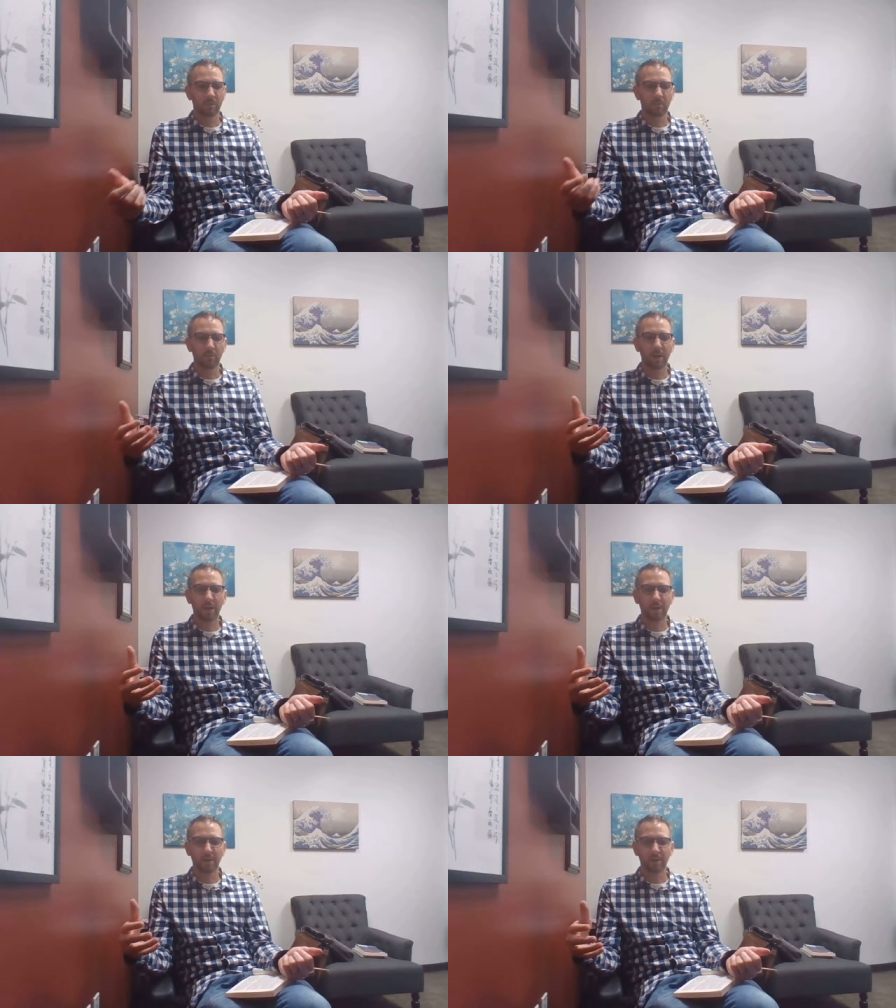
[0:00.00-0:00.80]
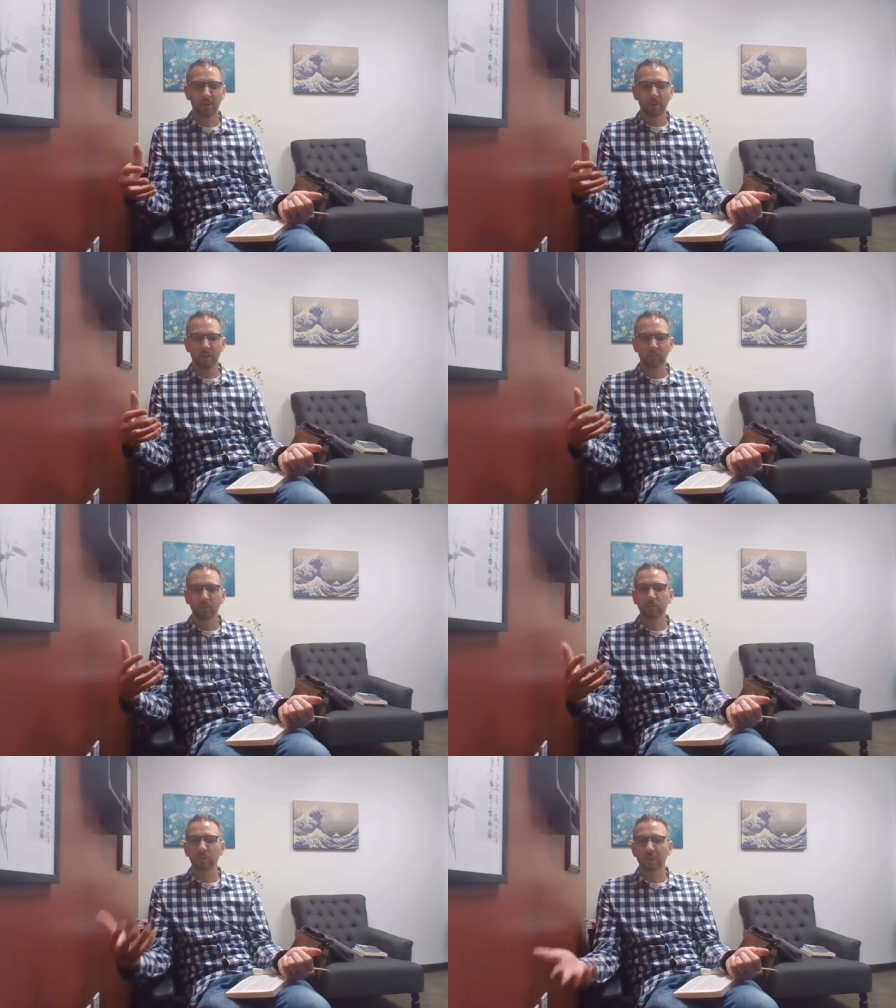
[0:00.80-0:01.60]
my
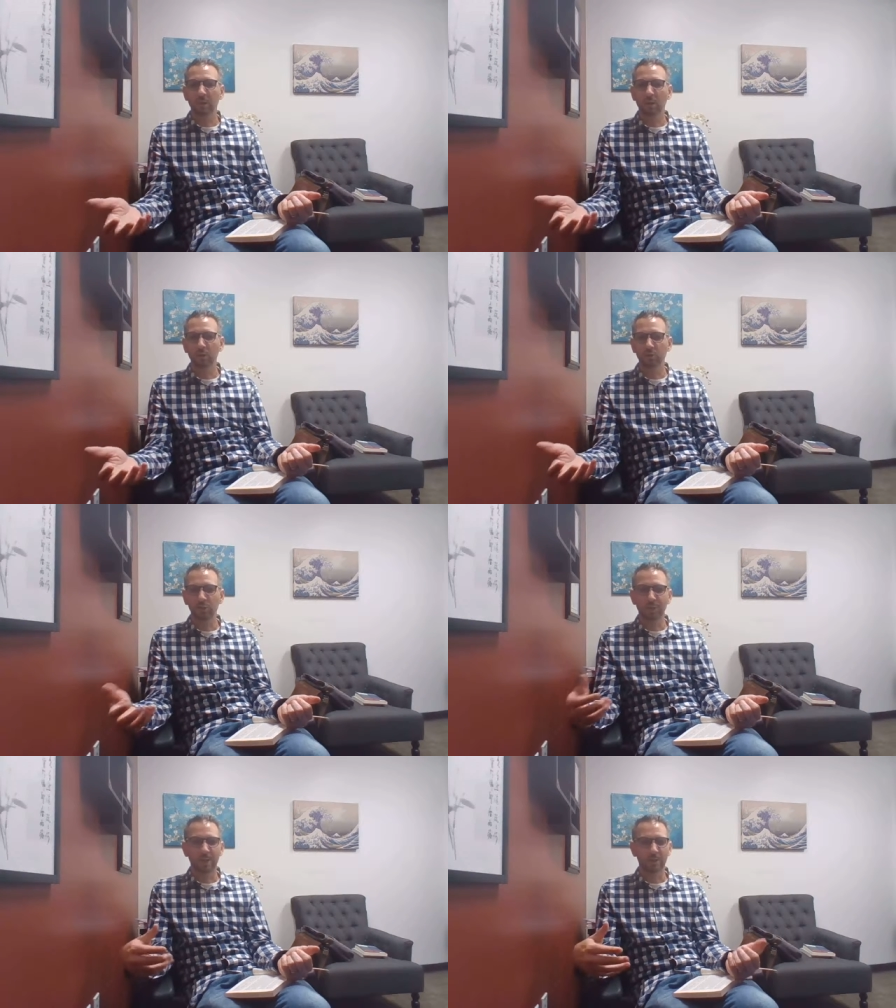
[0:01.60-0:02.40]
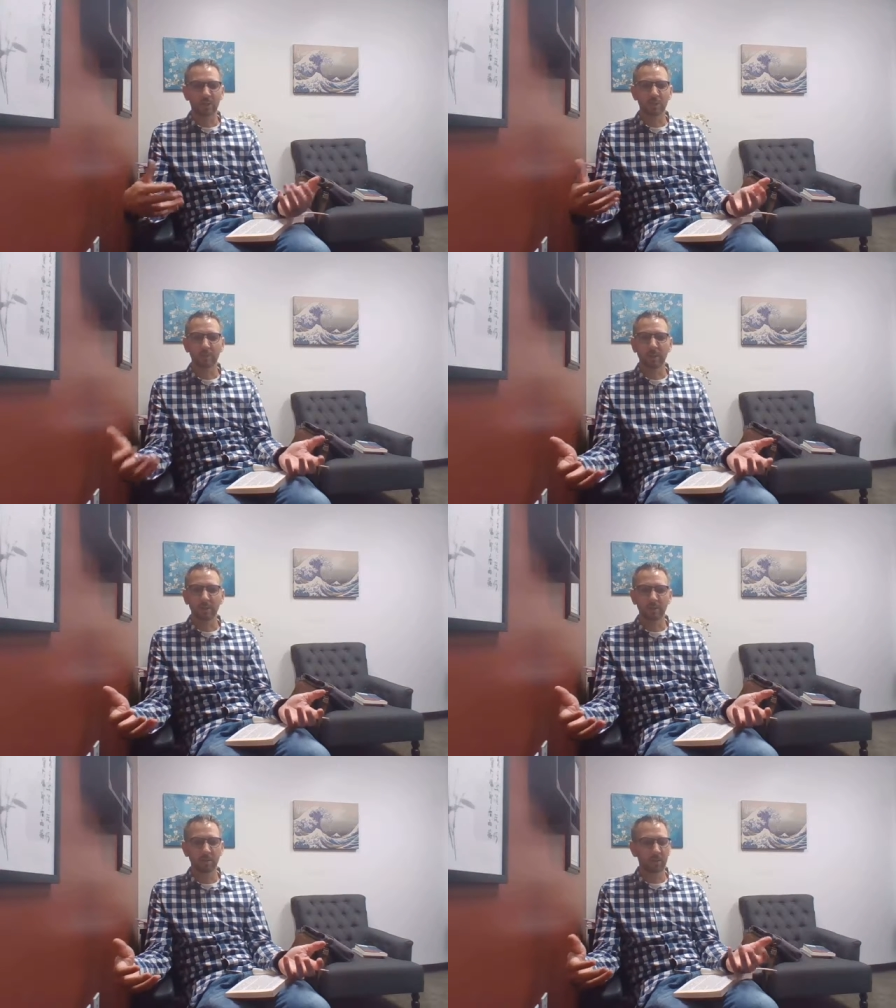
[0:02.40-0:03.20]
view of psychology has
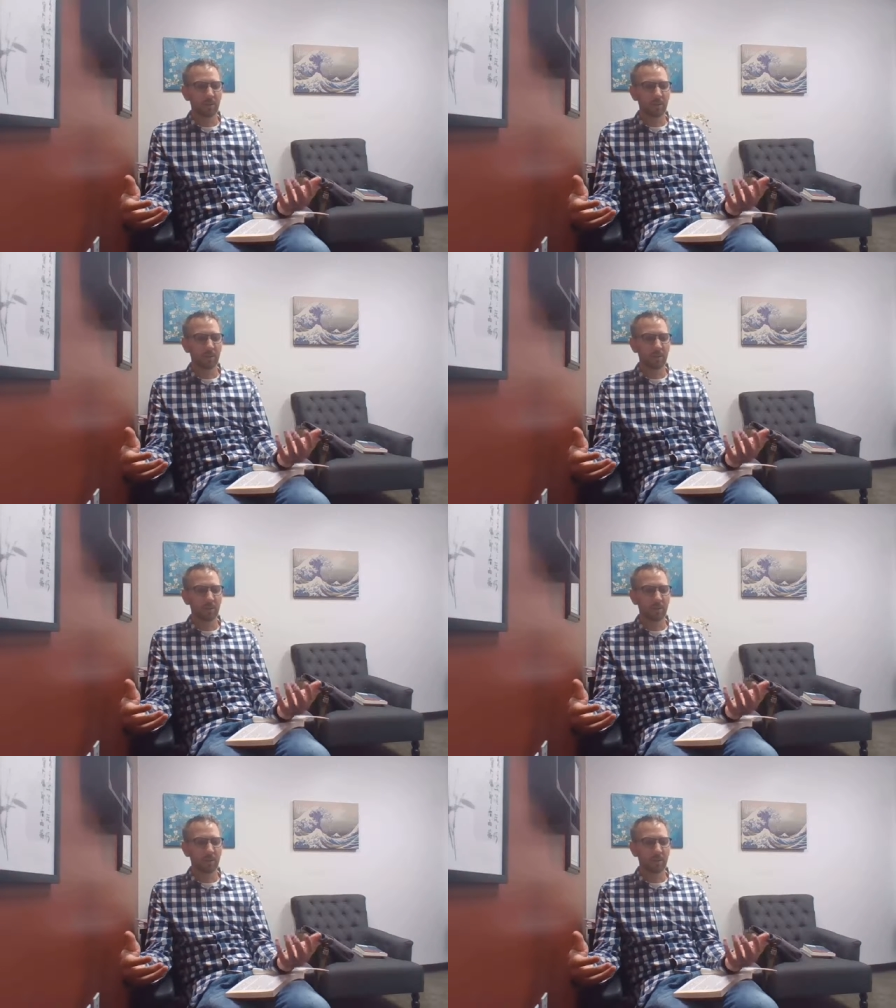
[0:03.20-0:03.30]
expanded